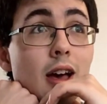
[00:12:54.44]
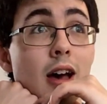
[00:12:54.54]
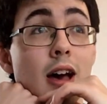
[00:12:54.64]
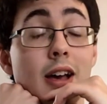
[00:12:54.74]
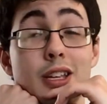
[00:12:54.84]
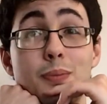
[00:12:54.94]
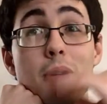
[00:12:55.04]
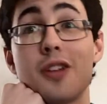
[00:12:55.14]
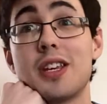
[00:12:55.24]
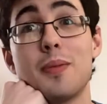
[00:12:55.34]
I guess
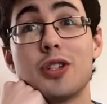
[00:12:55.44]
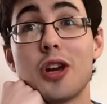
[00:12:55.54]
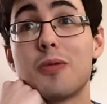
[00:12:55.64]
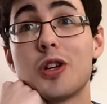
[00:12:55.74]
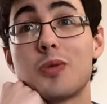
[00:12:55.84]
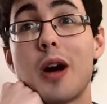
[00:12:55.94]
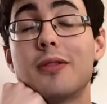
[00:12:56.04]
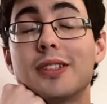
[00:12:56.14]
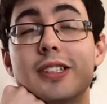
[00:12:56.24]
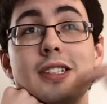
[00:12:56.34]
Birdkeeper Toby as well.